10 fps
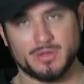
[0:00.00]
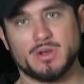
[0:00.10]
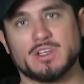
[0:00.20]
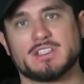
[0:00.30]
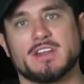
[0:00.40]
two
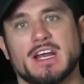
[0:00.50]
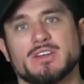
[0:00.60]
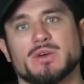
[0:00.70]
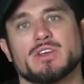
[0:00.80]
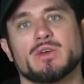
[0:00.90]
hooks and then I
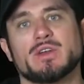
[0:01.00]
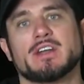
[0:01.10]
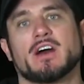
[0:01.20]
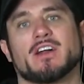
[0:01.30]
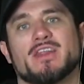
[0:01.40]
do a uni
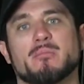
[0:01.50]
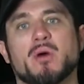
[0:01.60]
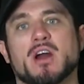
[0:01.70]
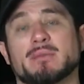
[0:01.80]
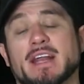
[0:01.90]
knot on the
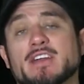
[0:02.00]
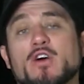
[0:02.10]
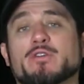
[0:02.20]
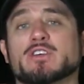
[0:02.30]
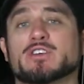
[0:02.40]
bottom. And I
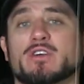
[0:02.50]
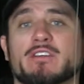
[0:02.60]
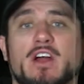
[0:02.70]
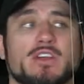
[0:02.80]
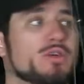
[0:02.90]
know for sure
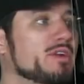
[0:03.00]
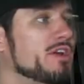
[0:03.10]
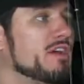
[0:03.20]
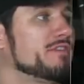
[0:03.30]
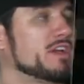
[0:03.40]
I've got a uni
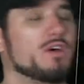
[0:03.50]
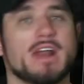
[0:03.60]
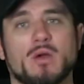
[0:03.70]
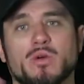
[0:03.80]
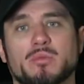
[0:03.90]
knot video
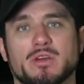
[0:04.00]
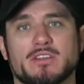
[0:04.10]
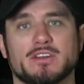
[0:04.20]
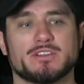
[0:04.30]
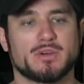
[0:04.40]
and I will put it
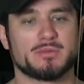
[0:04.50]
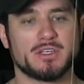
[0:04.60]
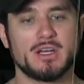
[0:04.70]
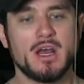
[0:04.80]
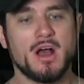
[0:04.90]
in the
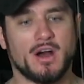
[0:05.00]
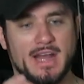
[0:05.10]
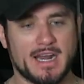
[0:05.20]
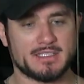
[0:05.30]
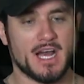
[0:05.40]
description on
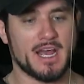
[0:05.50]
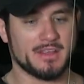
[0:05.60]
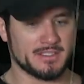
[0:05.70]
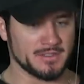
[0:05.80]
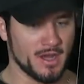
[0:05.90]
how to tie
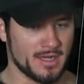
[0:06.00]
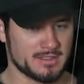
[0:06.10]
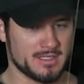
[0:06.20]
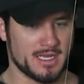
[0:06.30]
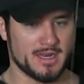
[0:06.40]
these
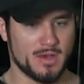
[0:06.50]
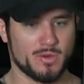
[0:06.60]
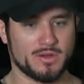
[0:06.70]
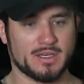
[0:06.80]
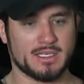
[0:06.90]
knots. And I
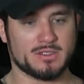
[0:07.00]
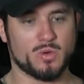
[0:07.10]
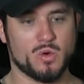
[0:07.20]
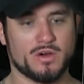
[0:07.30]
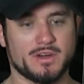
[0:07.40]
will get
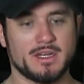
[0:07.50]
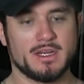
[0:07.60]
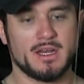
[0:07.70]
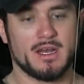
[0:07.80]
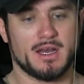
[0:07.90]
toward
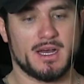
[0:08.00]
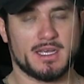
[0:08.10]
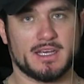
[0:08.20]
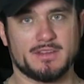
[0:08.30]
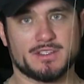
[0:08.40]
uh,
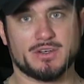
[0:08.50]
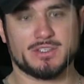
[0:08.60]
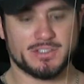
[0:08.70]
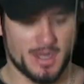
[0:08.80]
getting the surgeon's